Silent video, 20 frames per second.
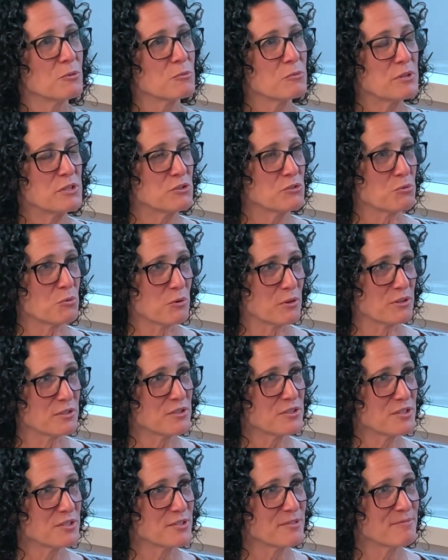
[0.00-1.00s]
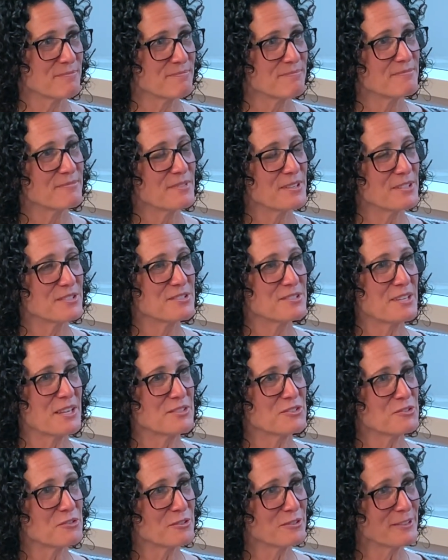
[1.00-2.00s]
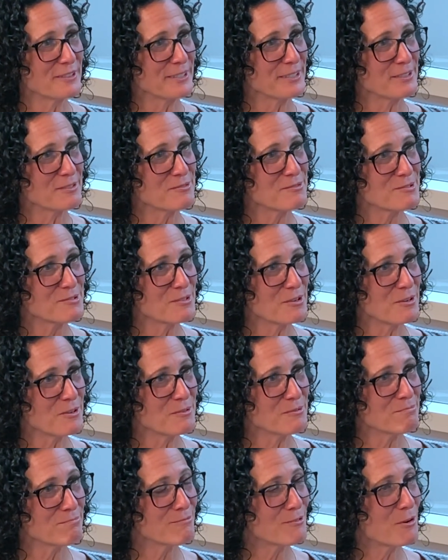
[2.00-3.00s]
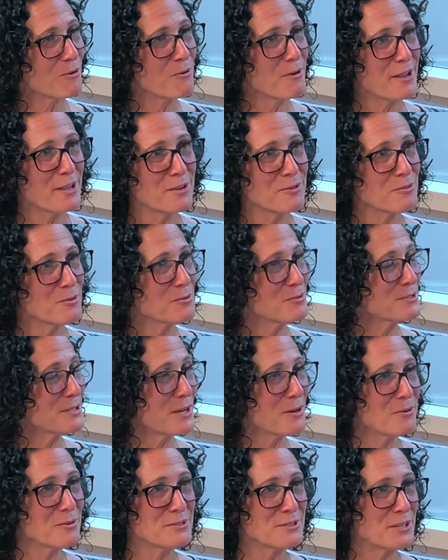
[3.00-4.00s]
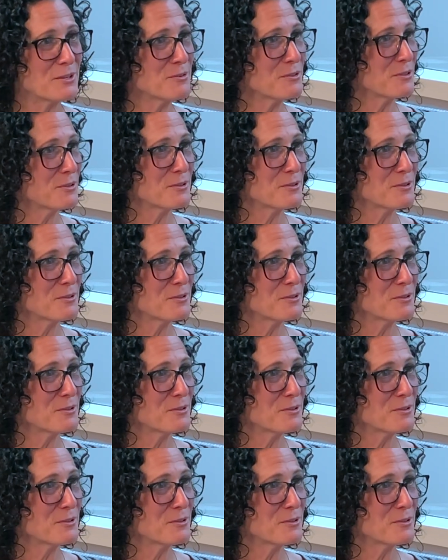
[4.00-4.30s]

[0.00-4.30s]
resource. All right, cool. Essentially, so go hang those towels out.